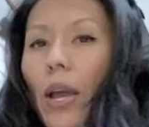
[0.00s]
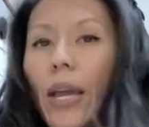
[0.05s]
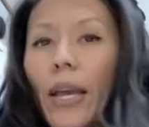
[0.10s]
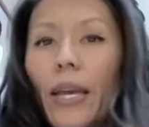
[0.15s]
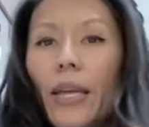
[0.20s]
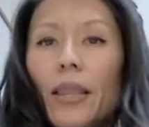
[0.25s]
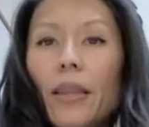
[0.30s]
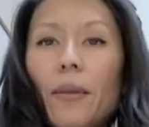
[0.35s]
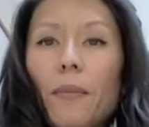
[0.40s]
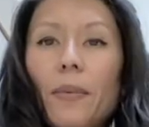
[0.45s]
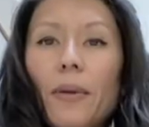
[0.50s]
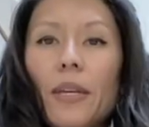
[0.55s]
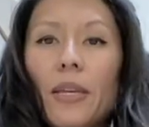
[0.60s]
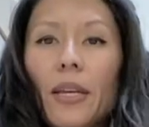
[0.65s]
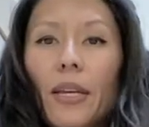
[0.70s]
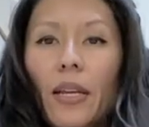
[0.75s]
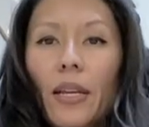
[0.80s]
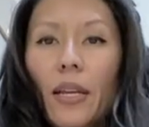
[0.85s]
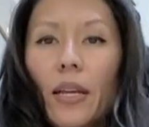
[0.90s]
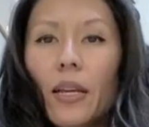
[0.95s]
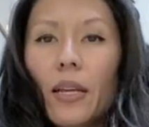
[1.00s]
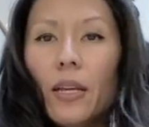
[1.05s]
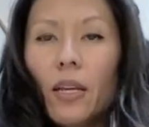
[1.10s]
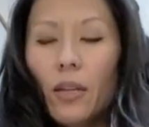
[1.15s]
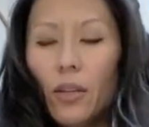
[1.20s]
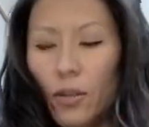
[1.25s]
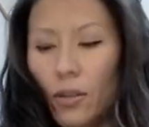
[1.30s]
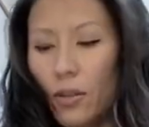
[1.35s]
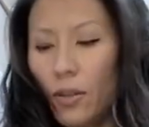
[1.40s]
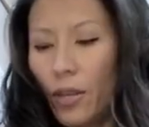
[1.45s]
in the
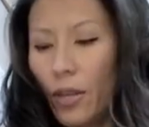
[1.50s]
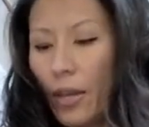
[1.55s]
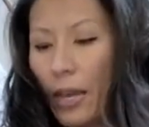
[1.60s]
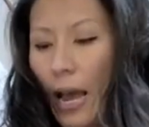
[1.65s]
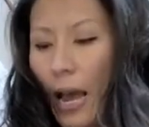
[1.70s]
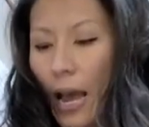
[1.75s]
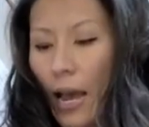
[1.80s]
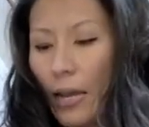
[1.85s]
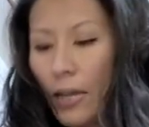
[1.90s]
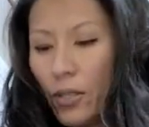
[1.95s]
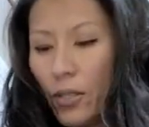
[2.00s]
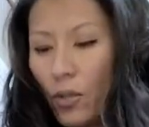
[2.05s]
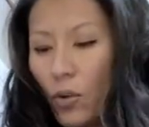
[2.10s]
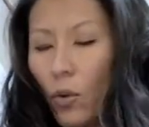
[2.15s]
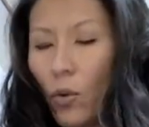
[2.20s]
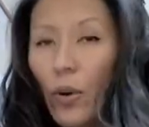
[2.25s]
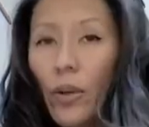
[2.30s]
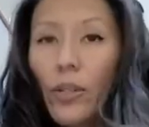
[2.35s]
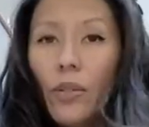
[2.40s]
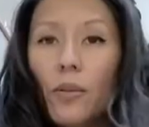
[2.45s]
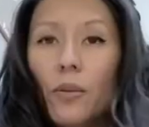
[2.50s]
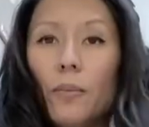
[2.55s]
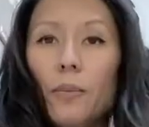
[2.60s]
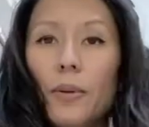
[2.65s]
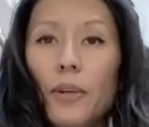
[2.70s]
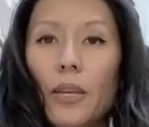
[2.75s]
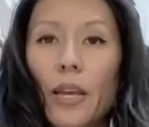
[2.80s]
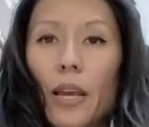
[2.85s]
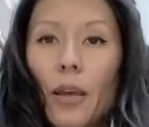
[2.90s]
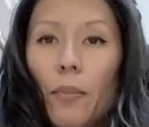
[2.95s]
beginning, the cat is going to
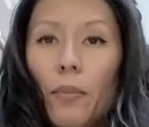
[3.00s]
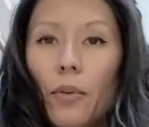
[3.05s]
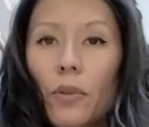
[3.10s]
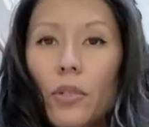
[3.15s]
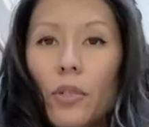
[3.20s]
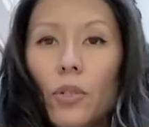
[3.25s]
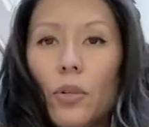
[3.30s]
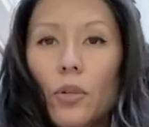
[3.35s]
be able